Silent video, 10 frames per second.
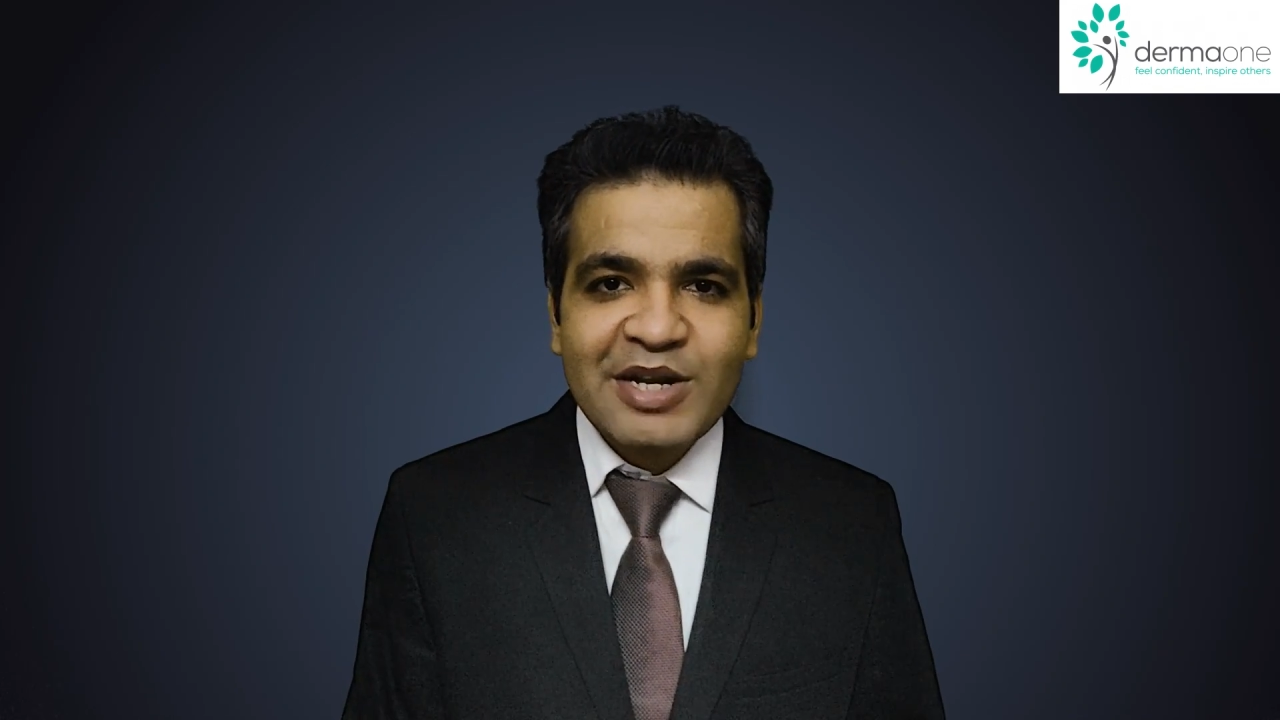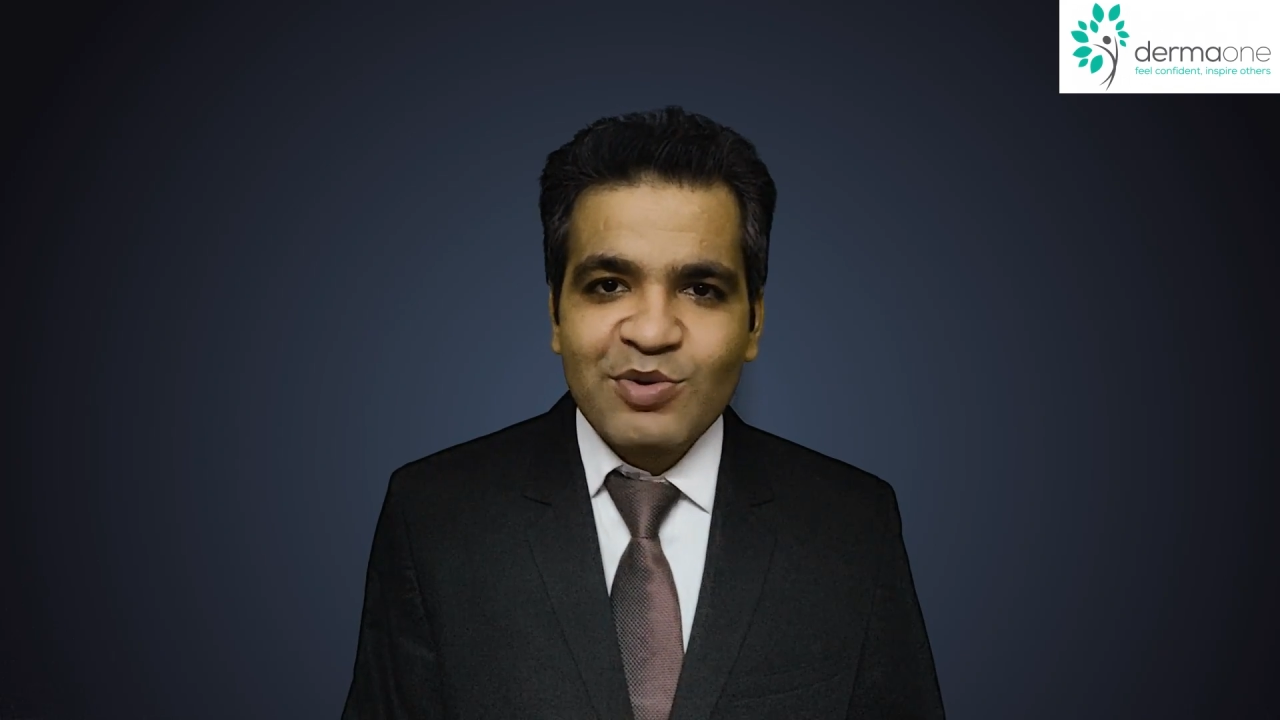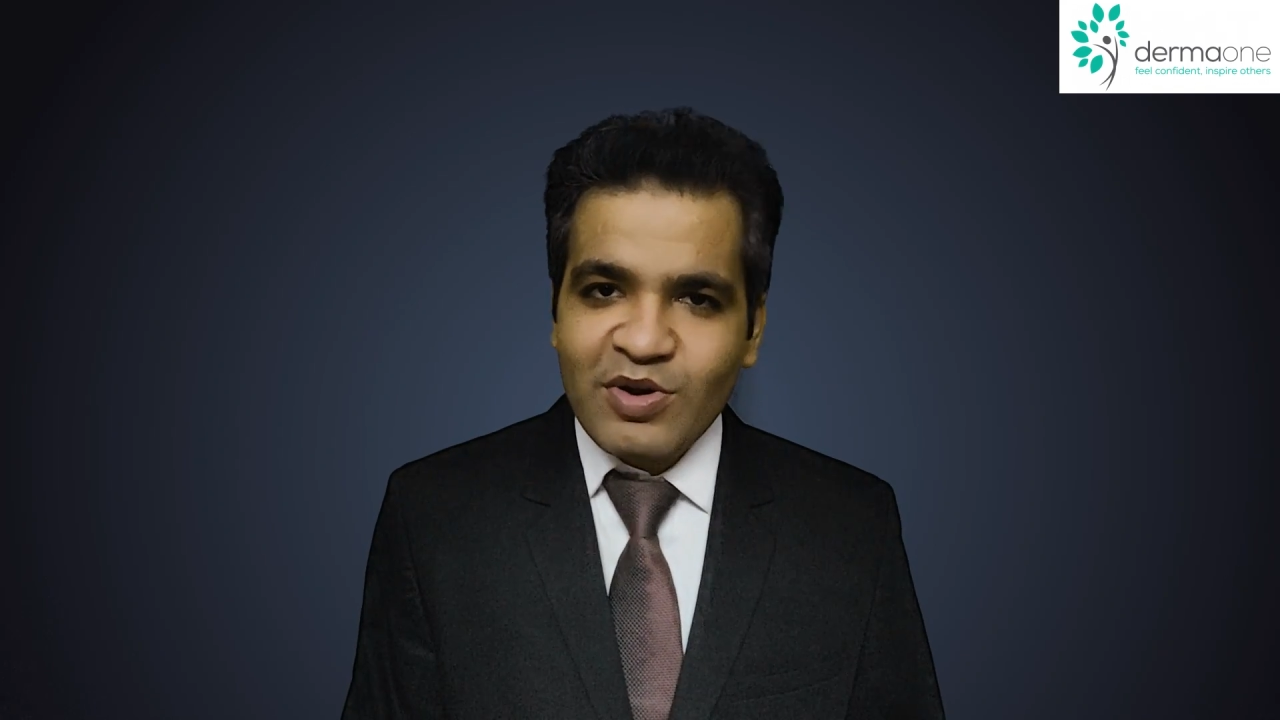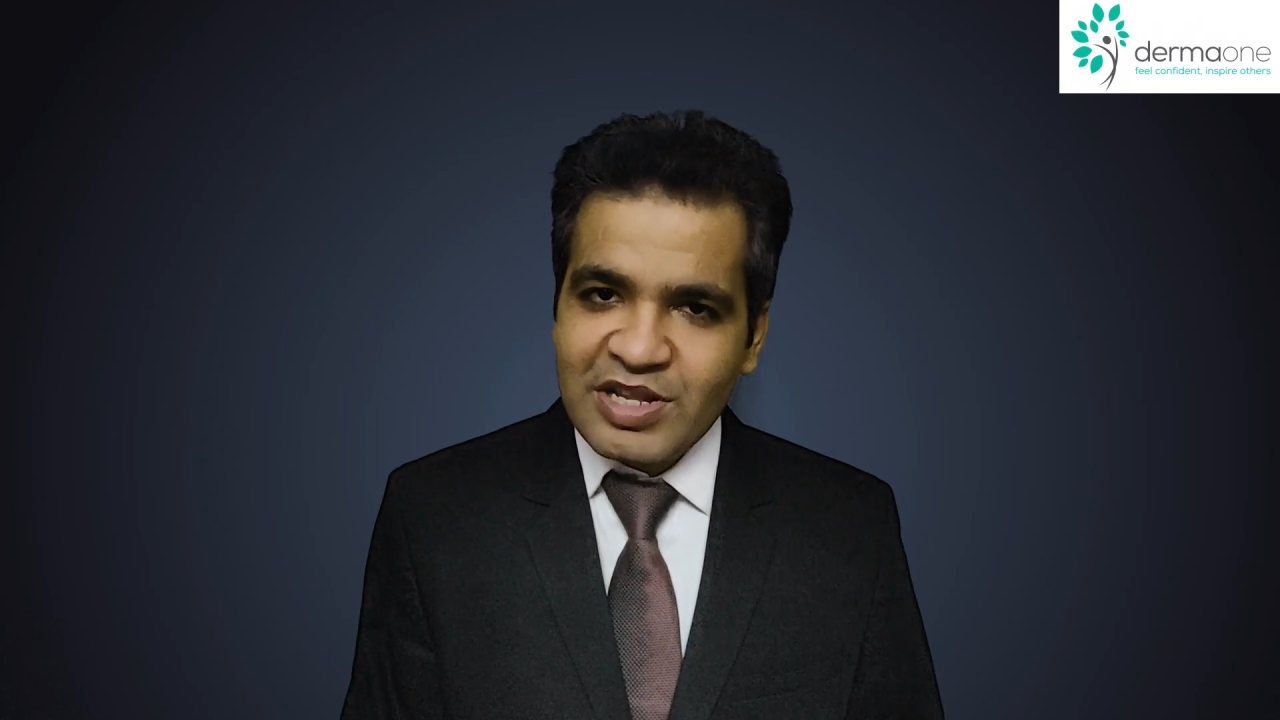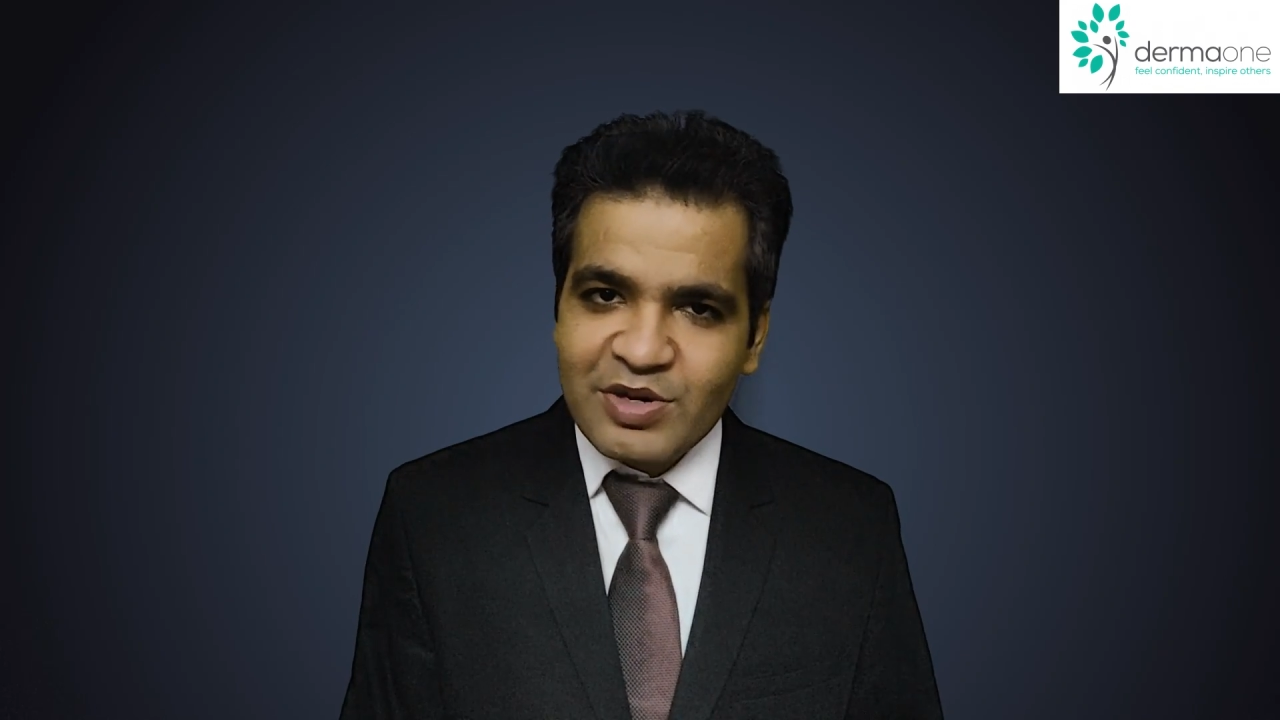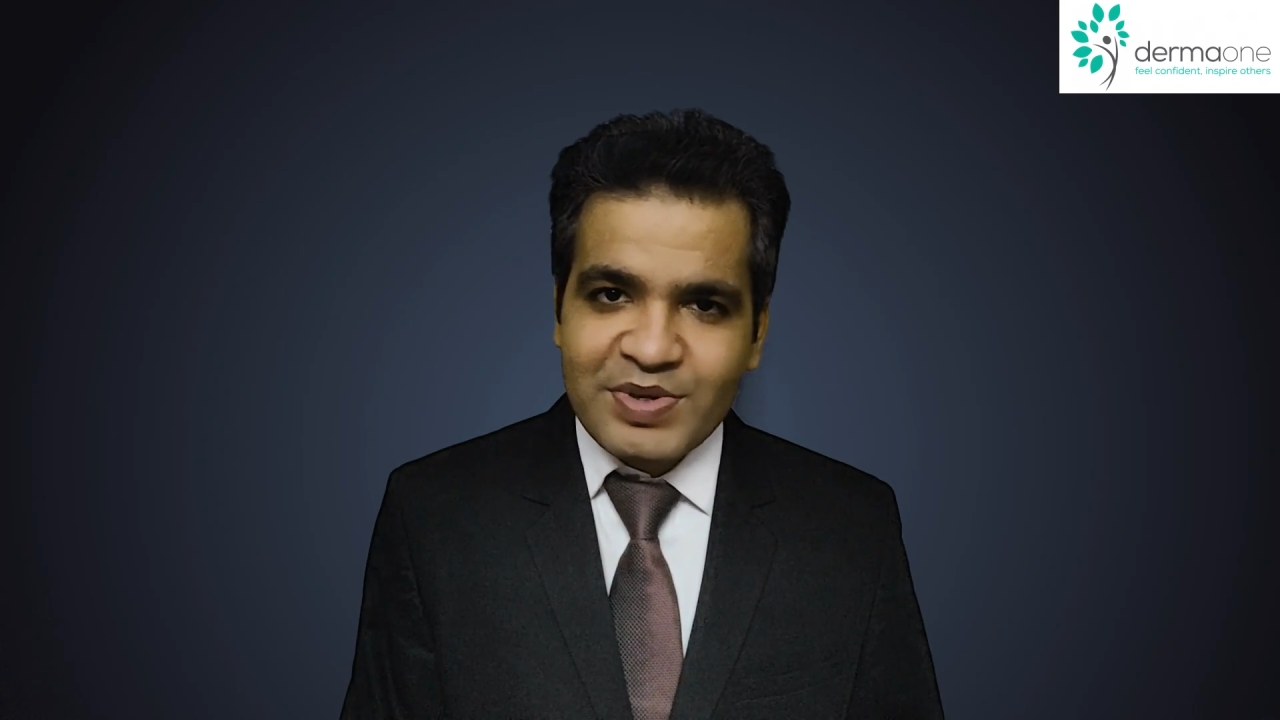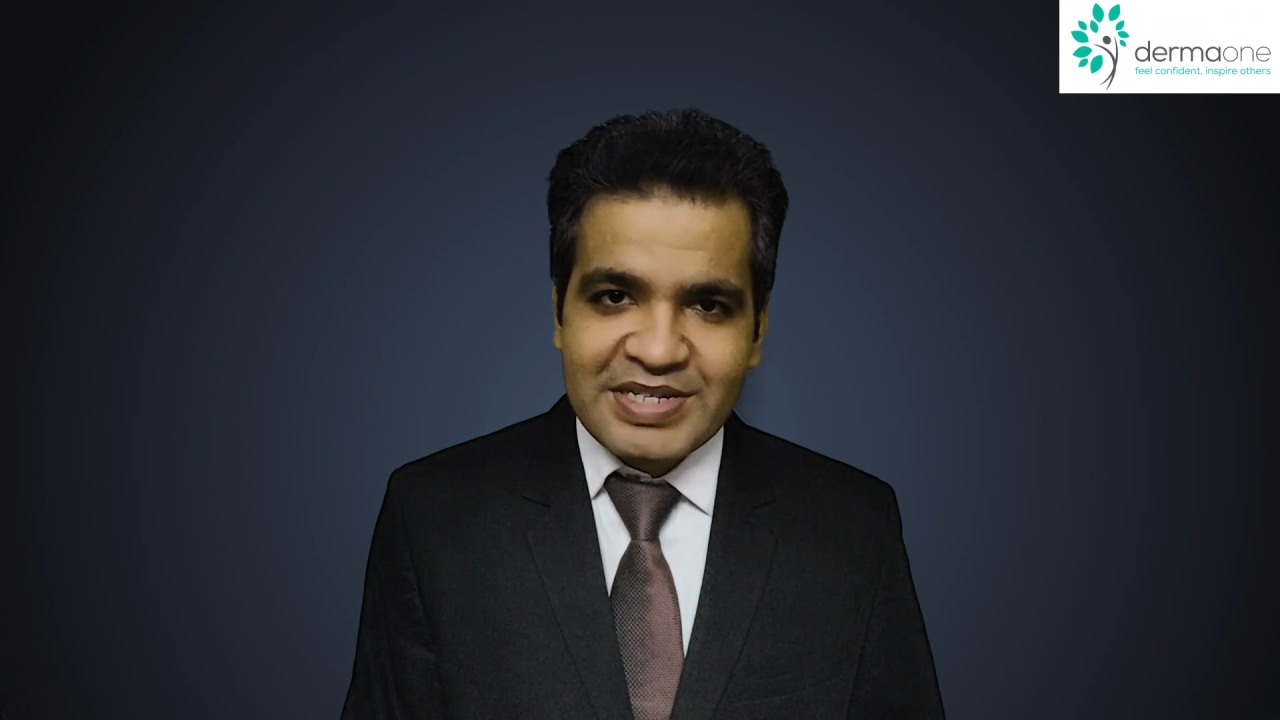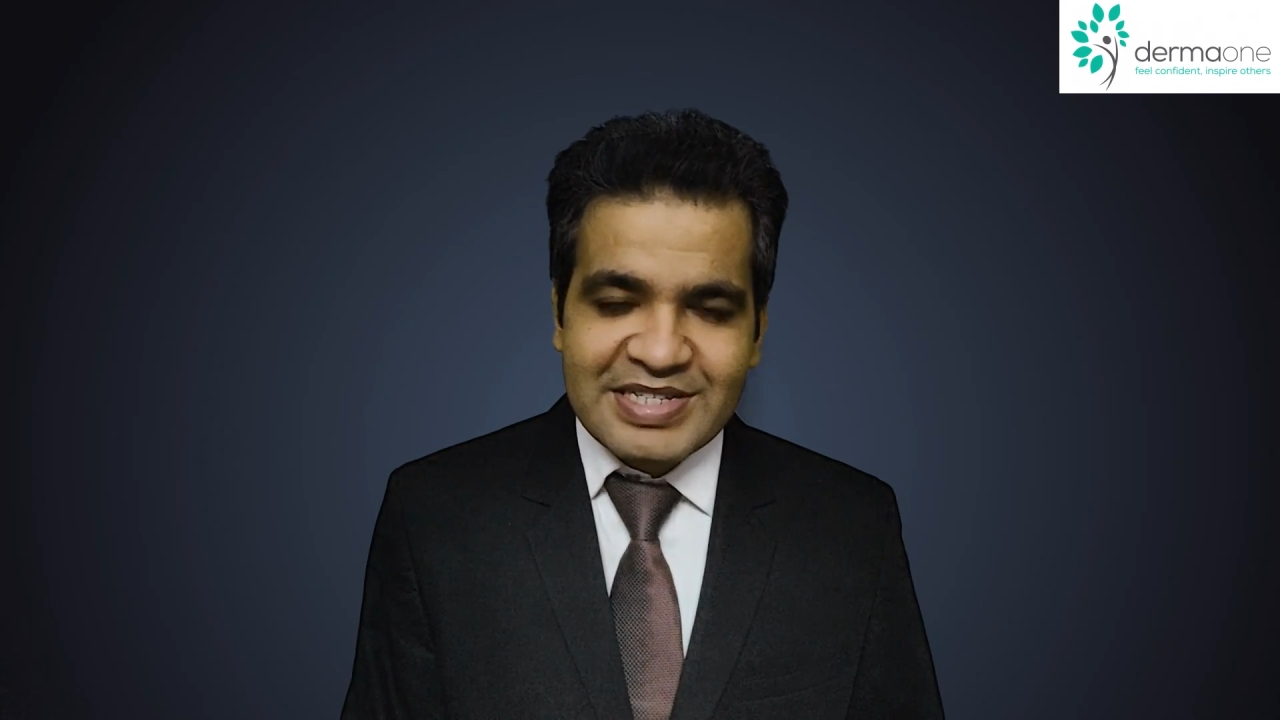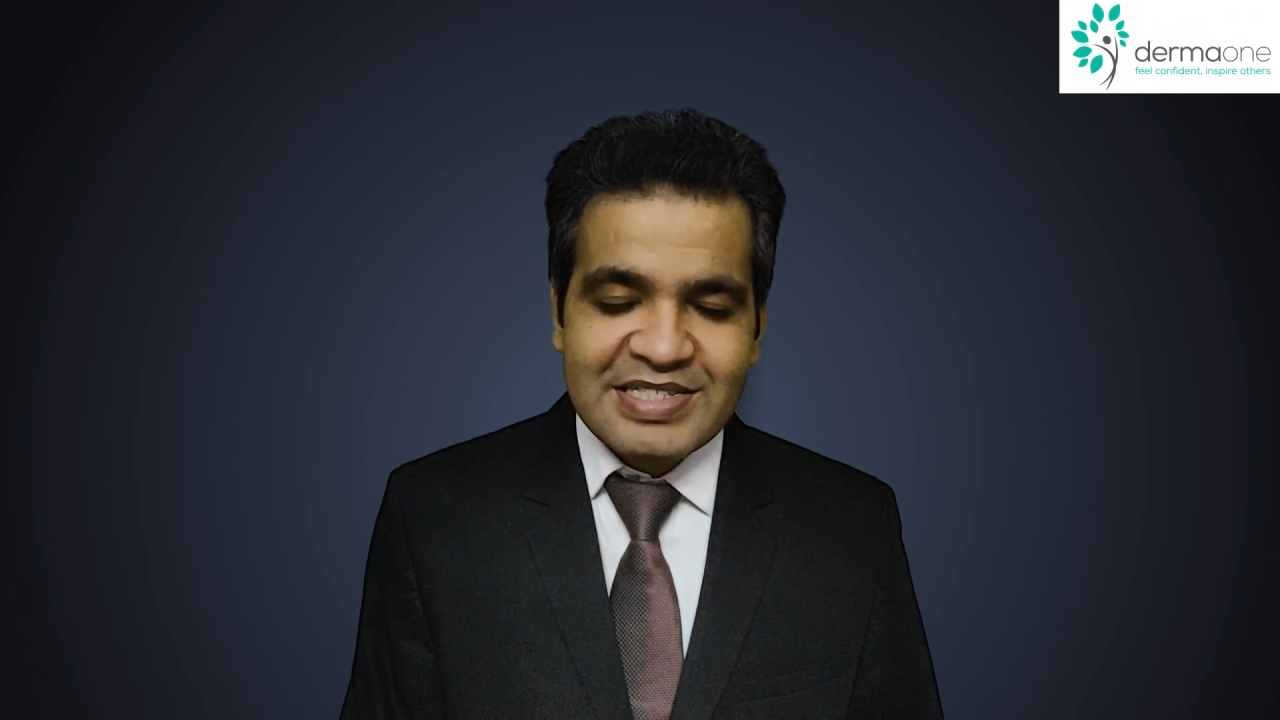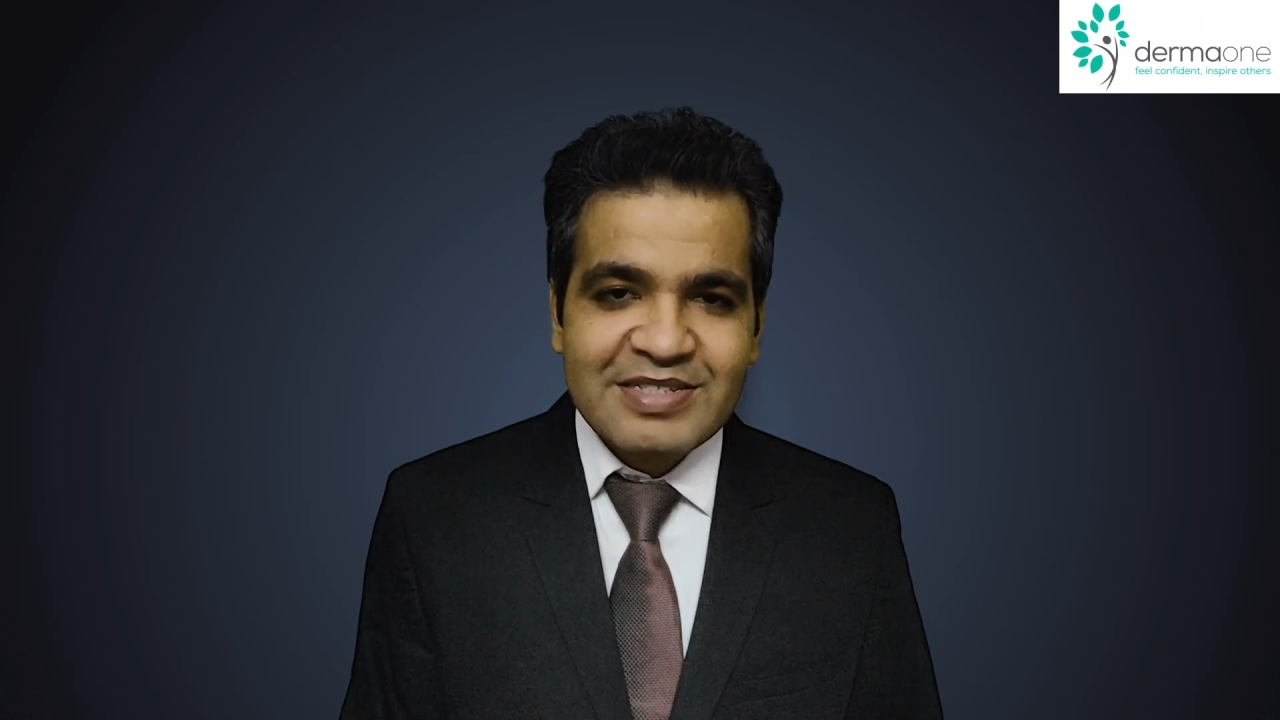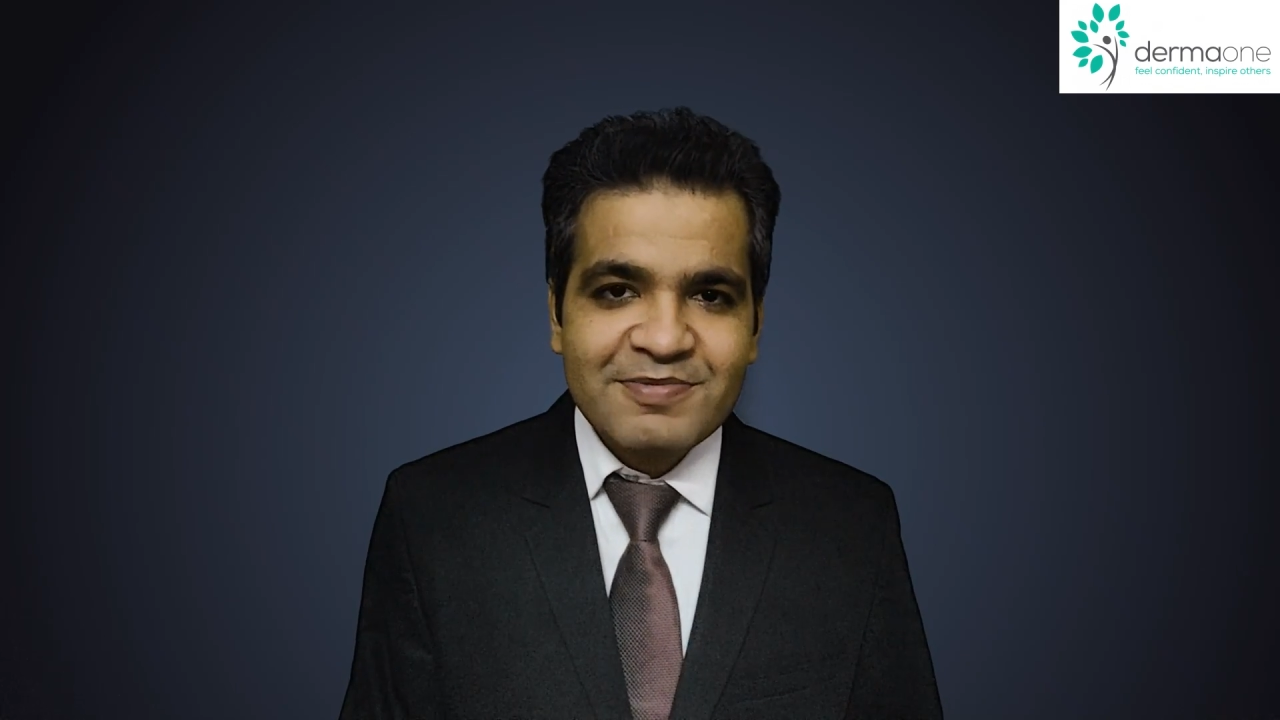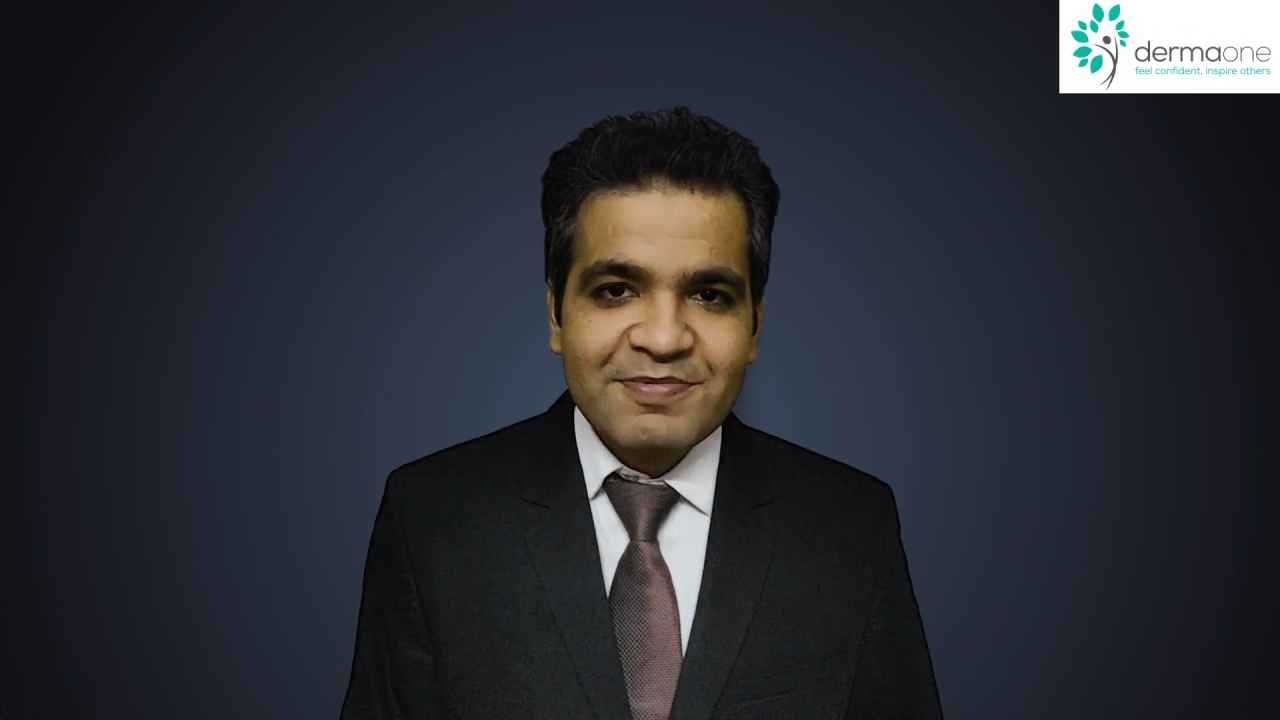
to all your questions.